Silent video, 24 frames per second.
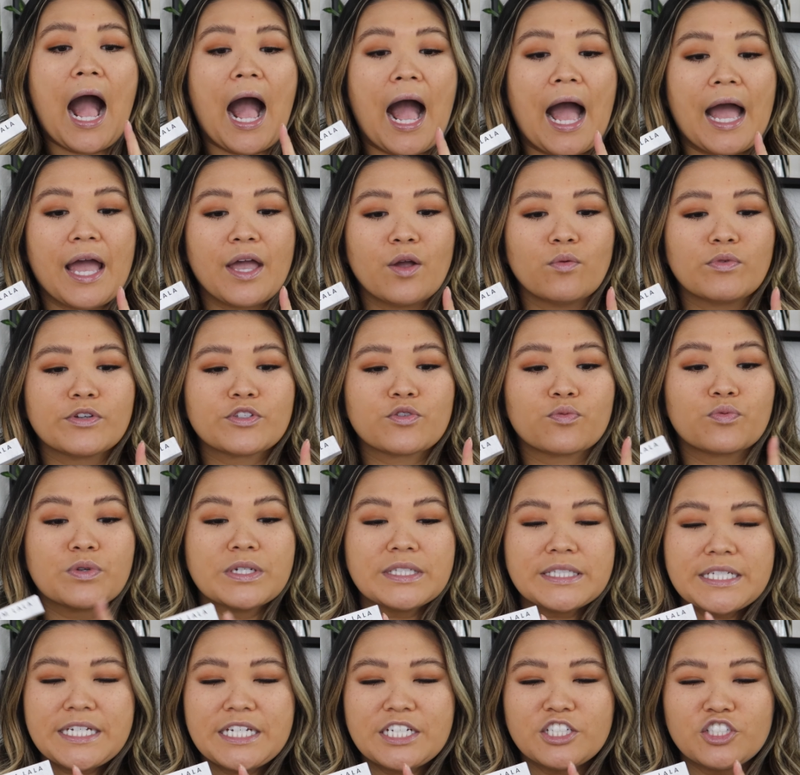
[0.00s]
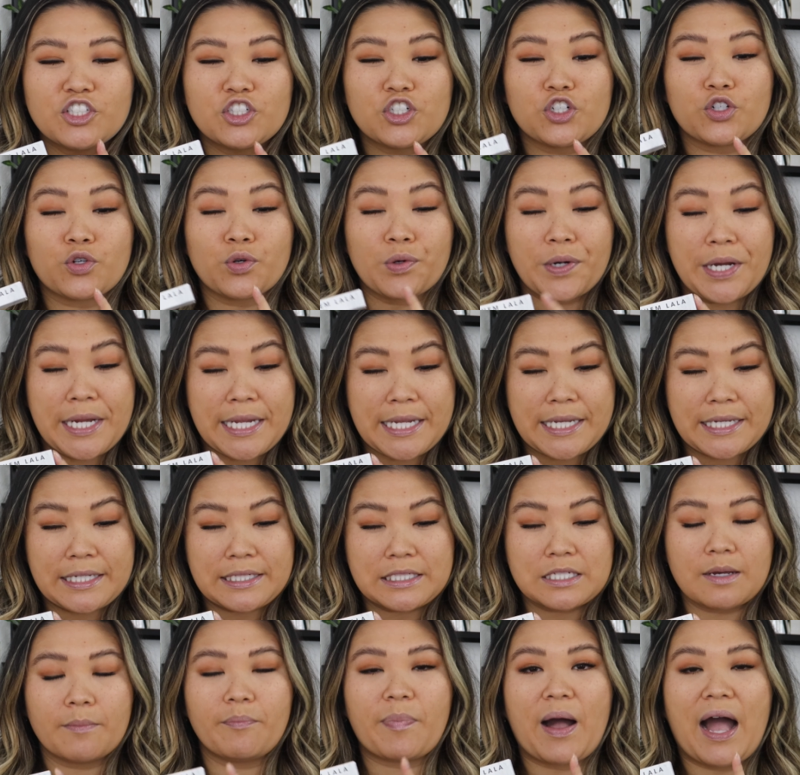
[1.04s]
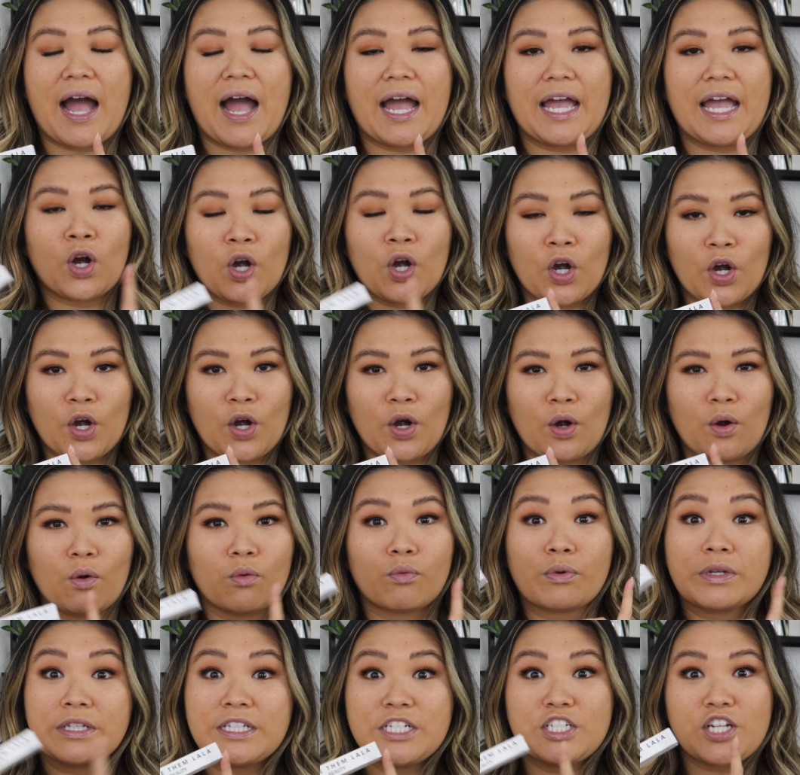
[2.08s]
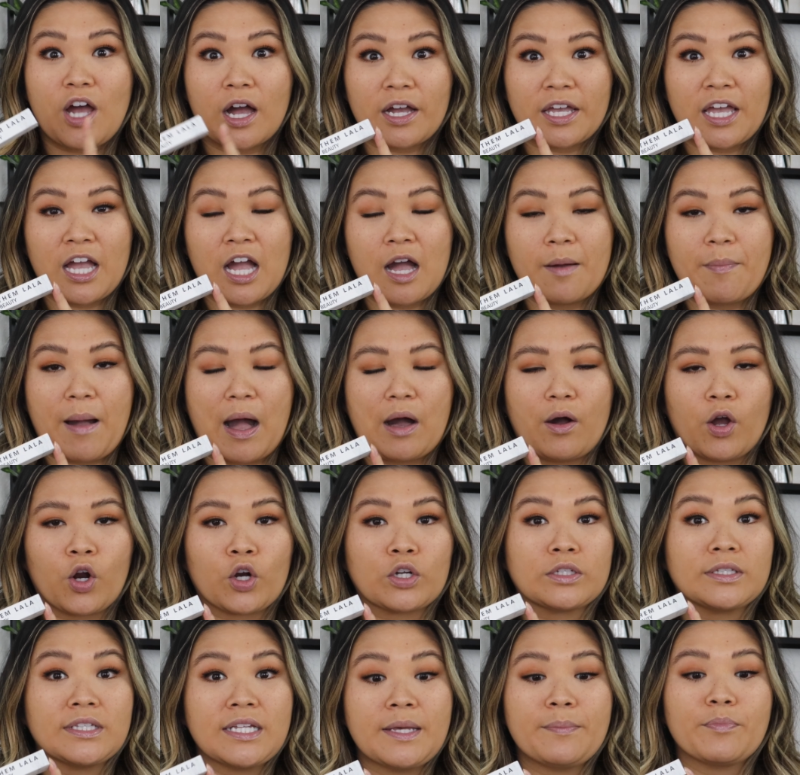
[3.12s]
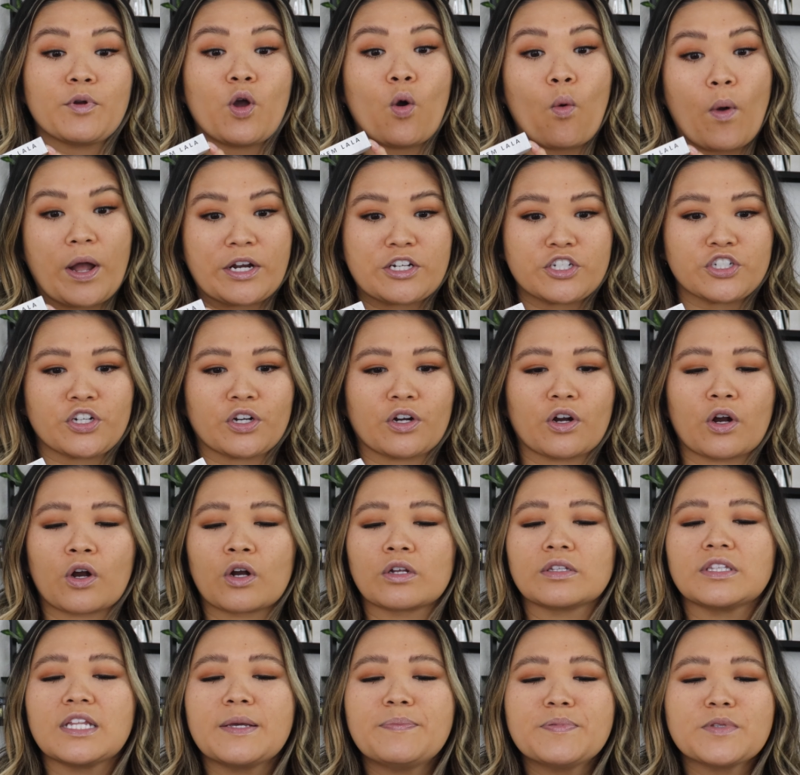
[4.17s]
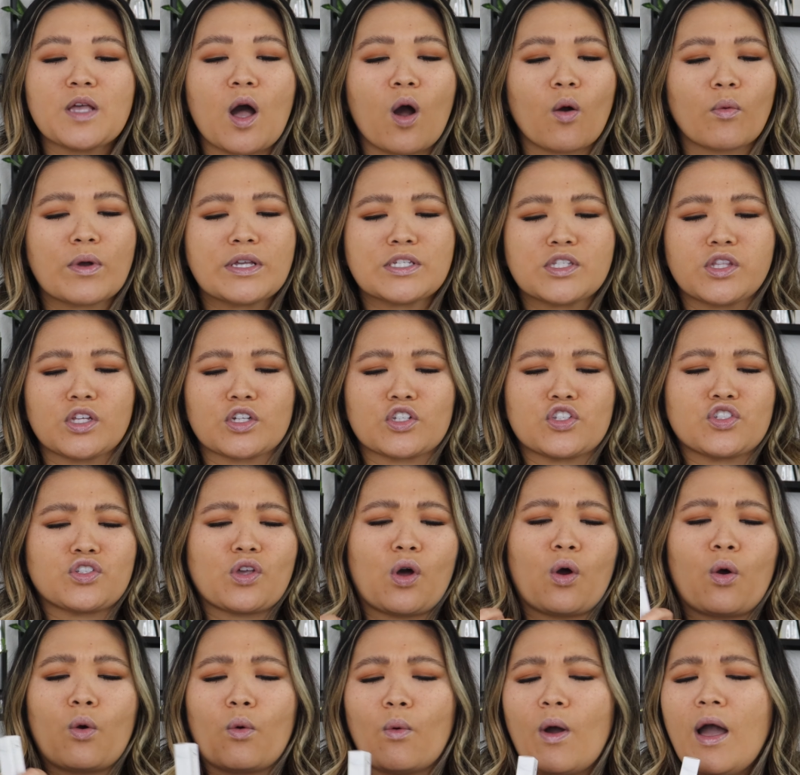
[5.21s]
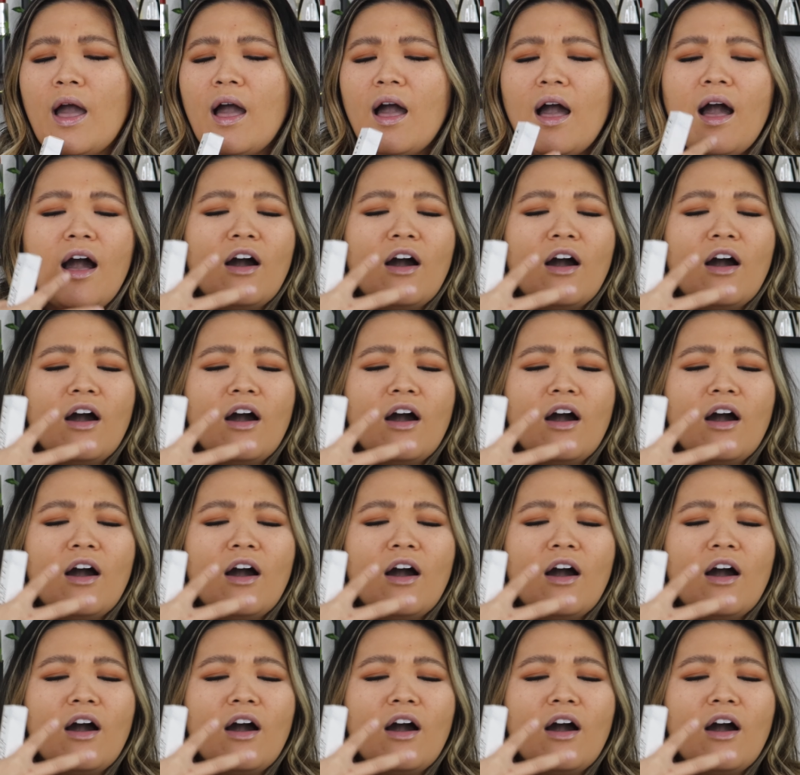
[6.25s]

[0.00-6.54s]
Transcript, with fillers: I was really intrigued by her really talking about her lip quencher. Her lips always look so